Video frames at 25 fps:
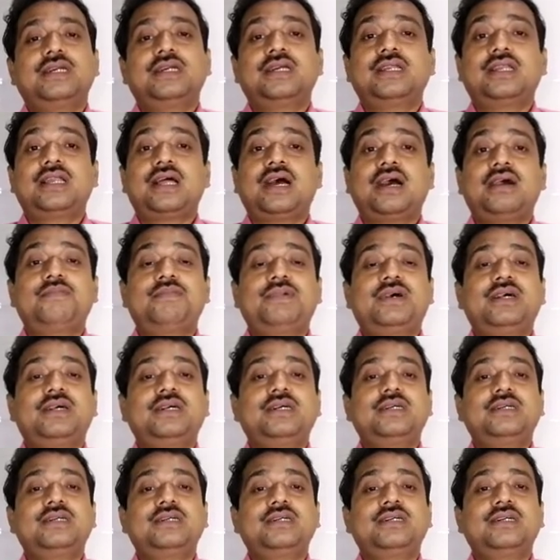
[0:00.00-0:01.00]

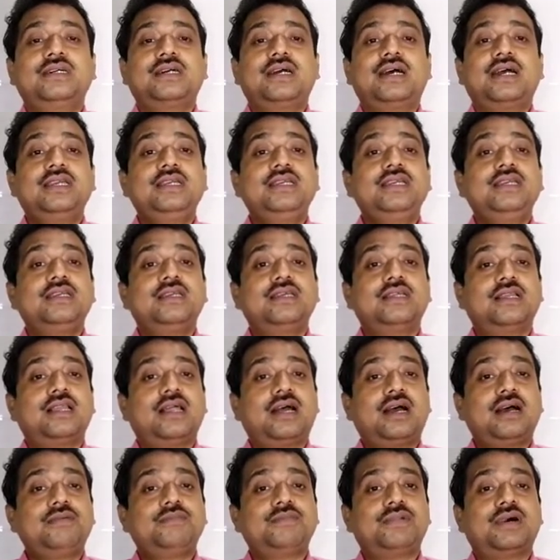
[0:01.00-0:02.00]
Rama, ay
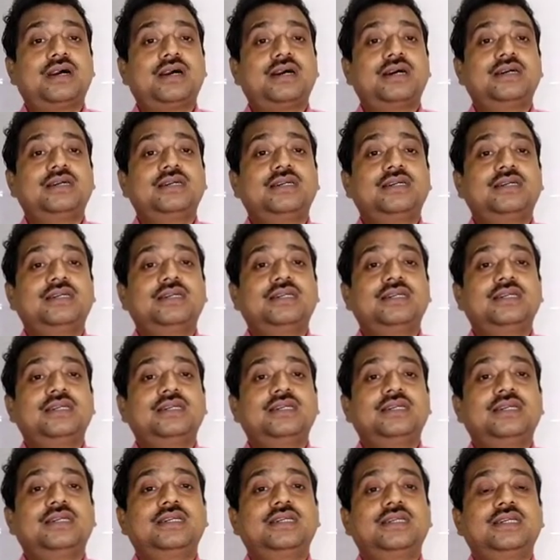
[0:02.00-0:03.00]
Rama,
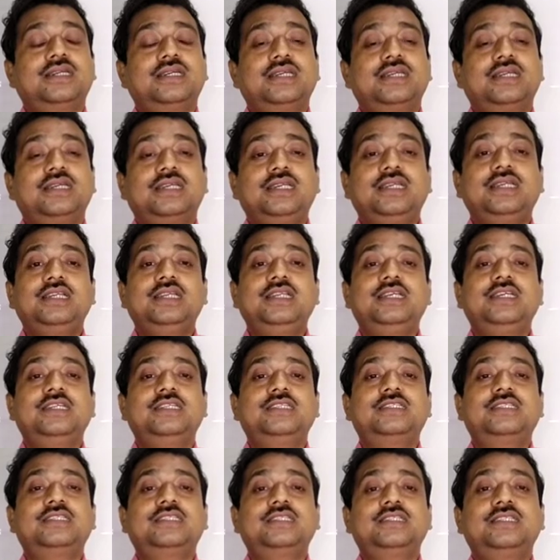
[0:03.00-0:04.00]
in
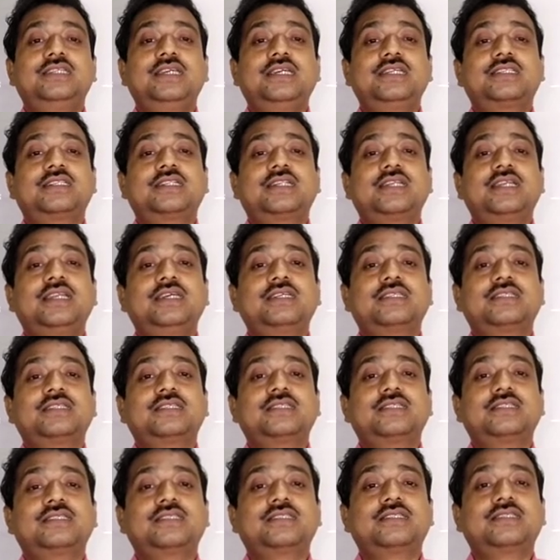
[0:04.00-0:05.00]
his
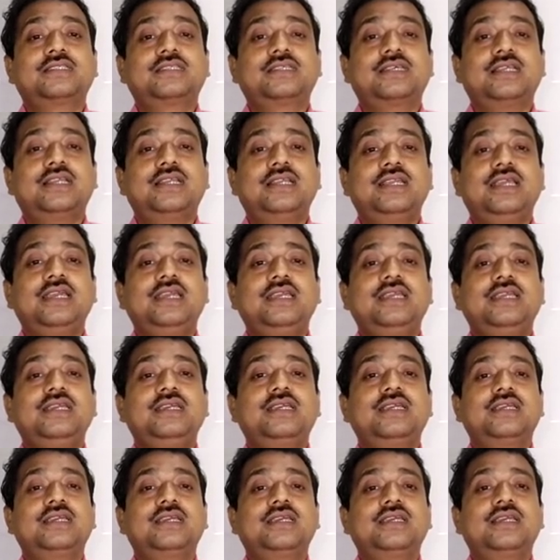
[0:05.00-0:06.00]
deathless lay,
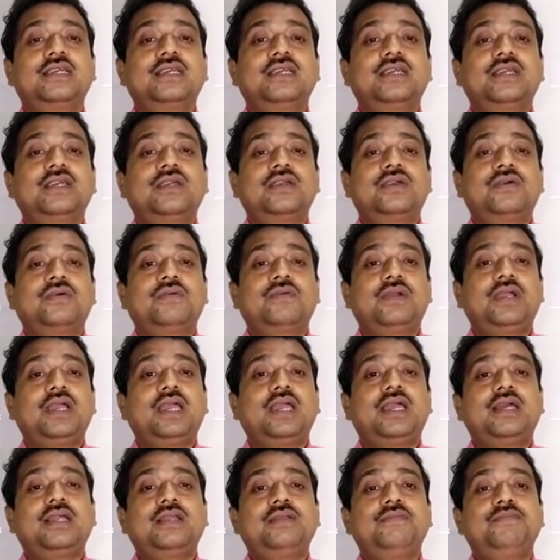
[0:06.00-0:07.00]

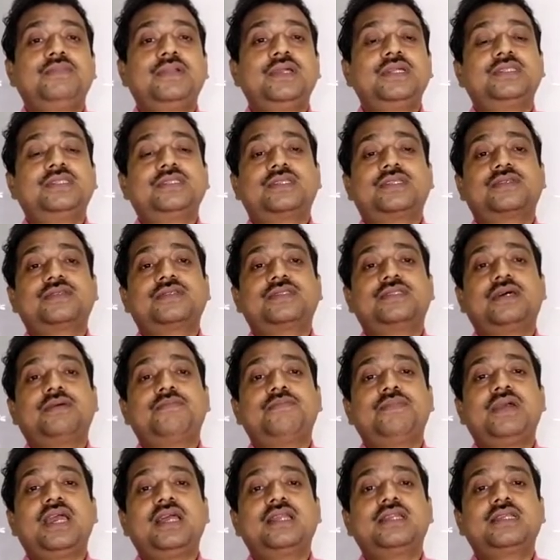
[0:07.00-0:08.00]
fair breaths the
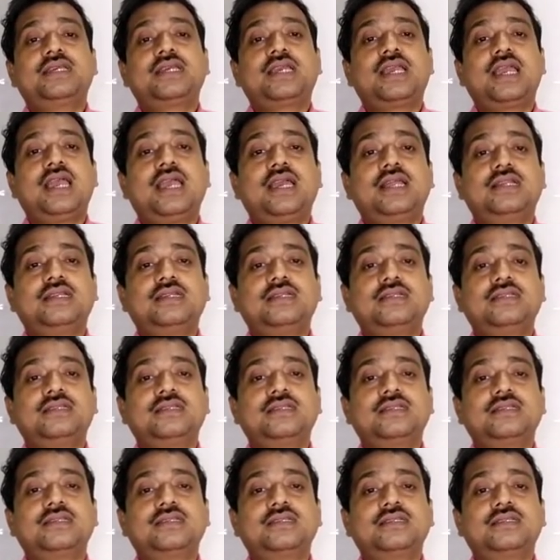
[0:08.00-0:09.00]
man can
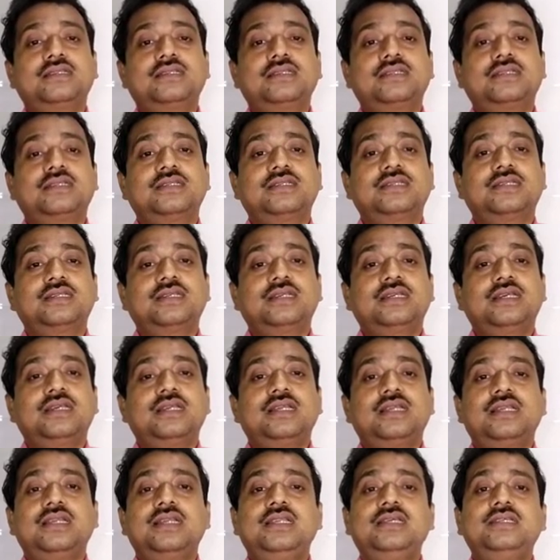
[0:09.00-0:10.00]

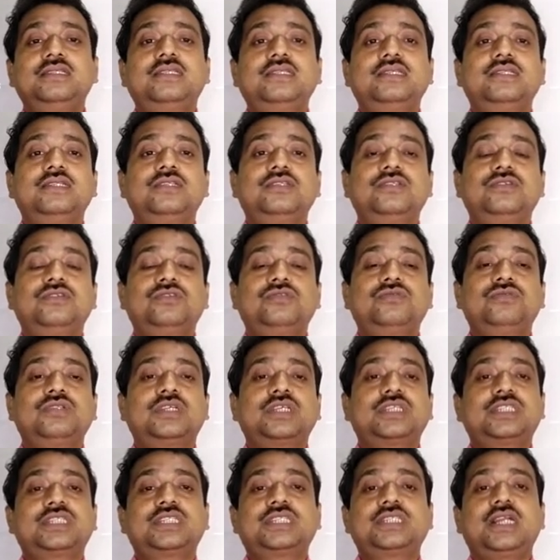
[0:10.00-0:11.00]
listen to
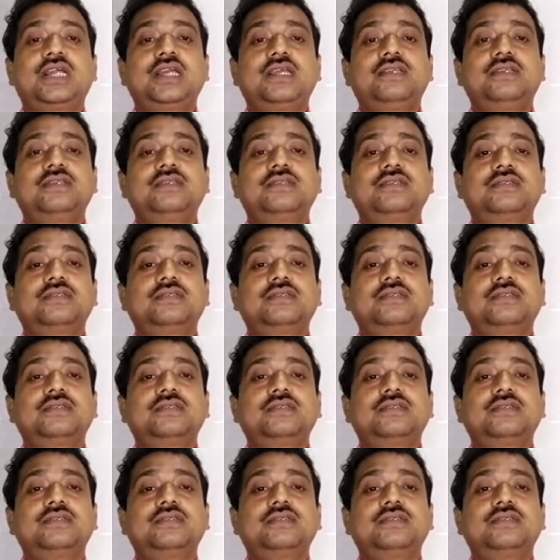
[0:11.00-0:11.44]
the strain